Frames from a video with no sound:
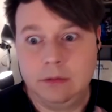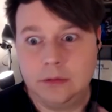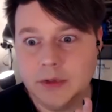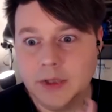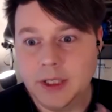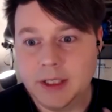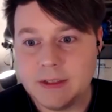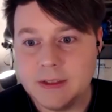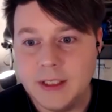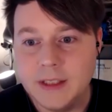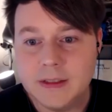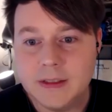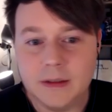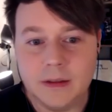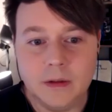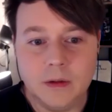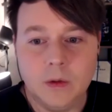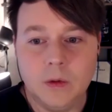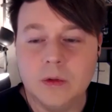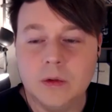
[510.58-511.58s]
That's that's a
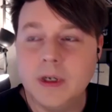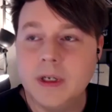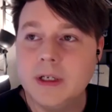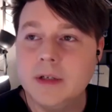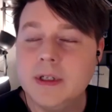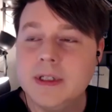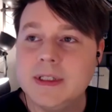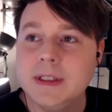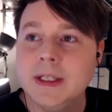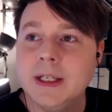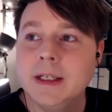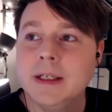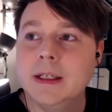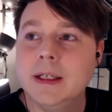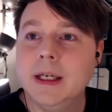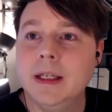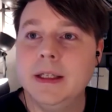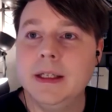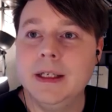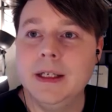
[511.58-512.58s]
whole cra- crazy thing.
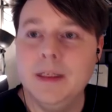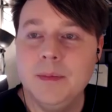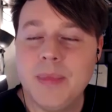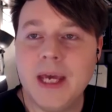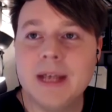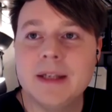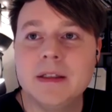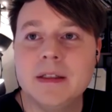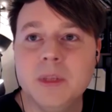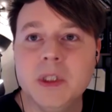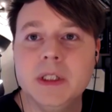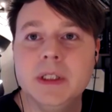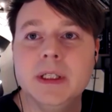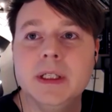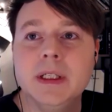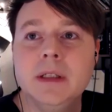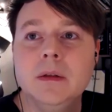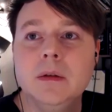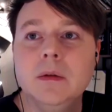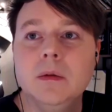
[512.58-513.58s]
And then
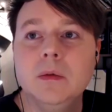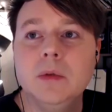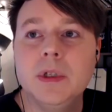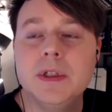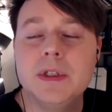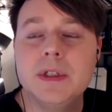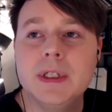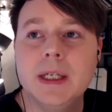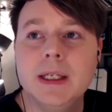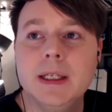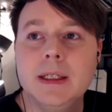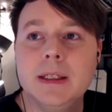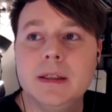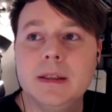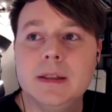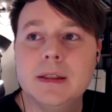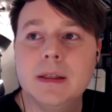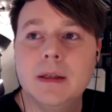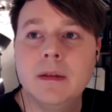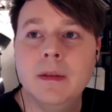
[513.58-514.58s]
impassibility, which
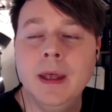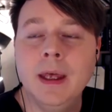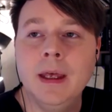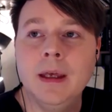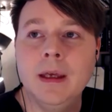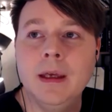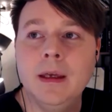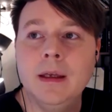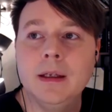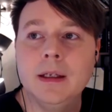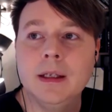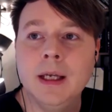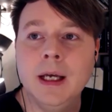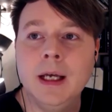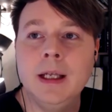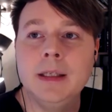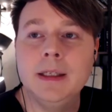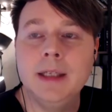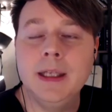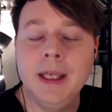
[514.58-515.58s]
says that
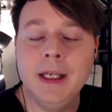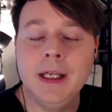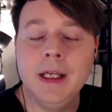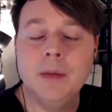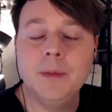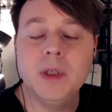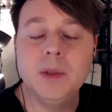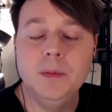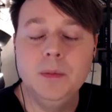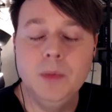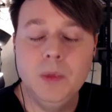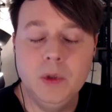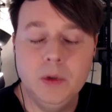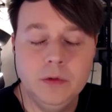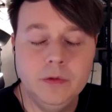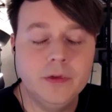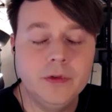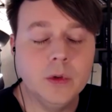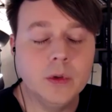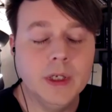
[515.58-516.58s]
God cannot be
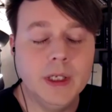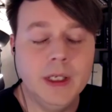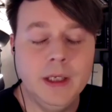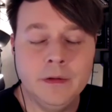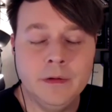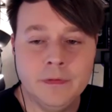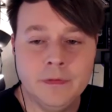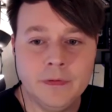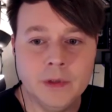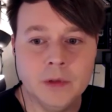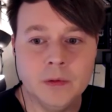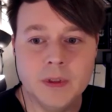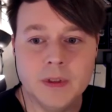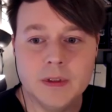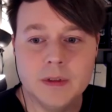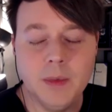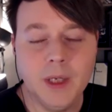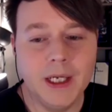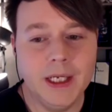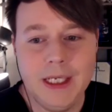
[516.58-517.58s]
moved or
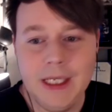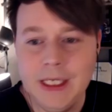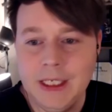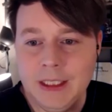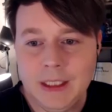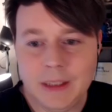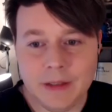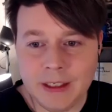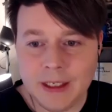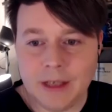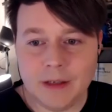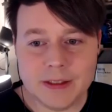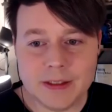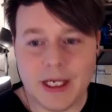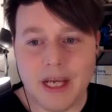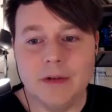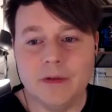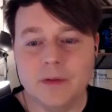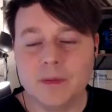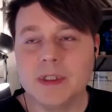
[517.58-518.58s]
influenced by anything
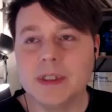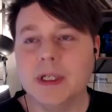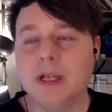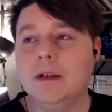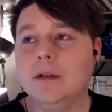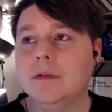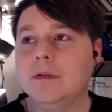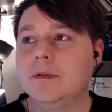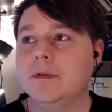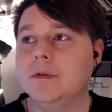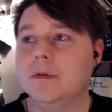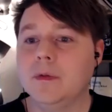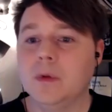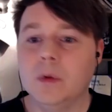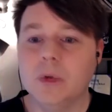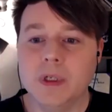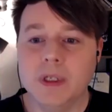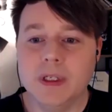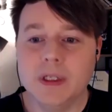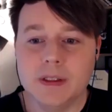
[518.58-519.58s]
outside of himself
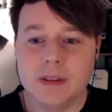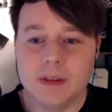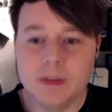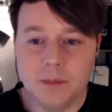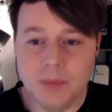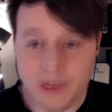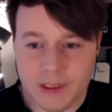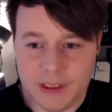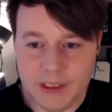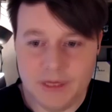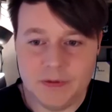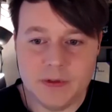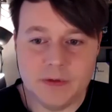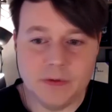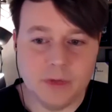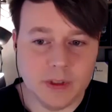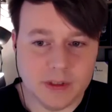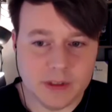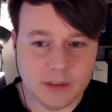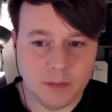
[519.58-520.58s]
for his beliefs,
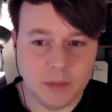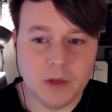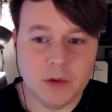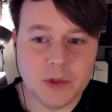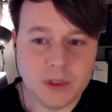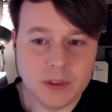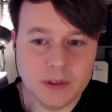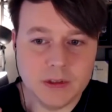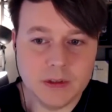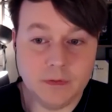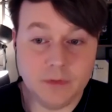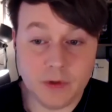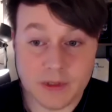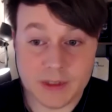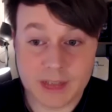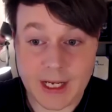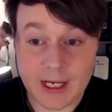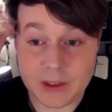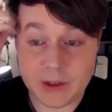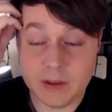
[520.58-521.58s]
for his emotions, and for
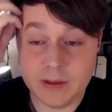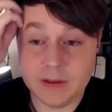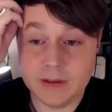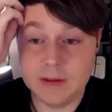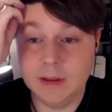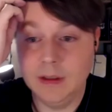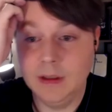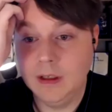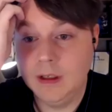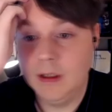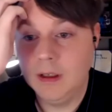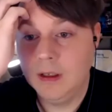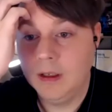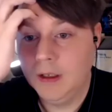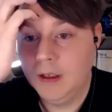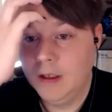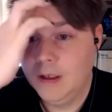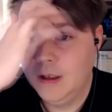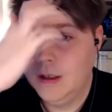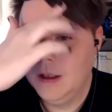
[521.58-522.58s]
his actions.
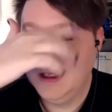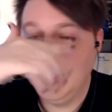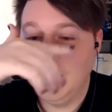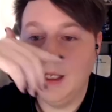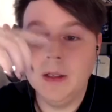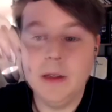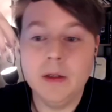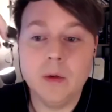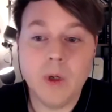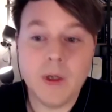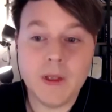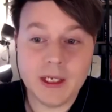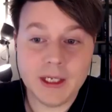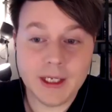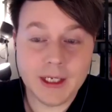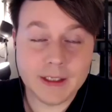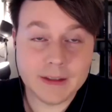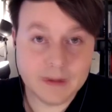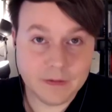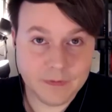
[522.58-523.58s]
And then the way that
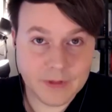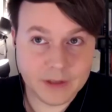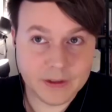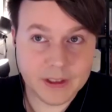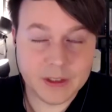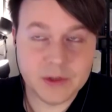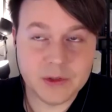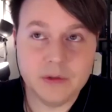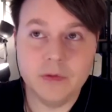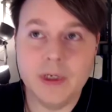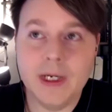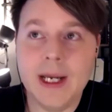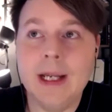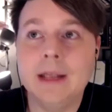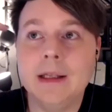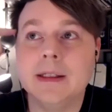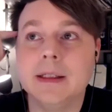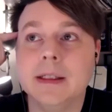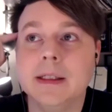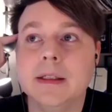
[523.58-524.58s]
God's the foundation of
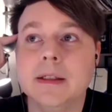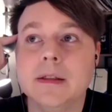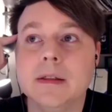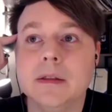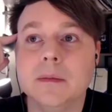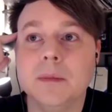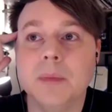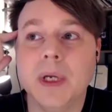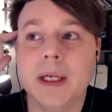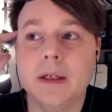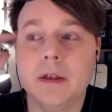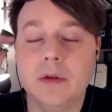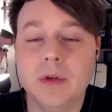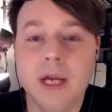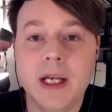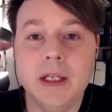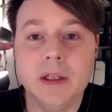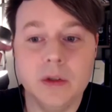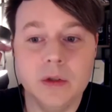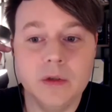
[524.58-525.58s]
reality is by
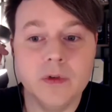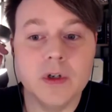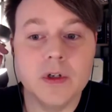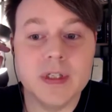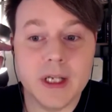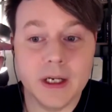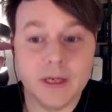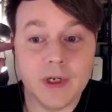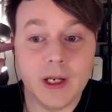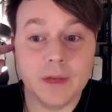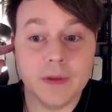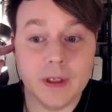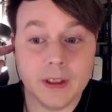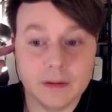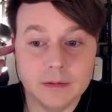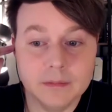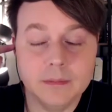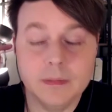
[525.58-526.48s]
creating the universe out of nothing.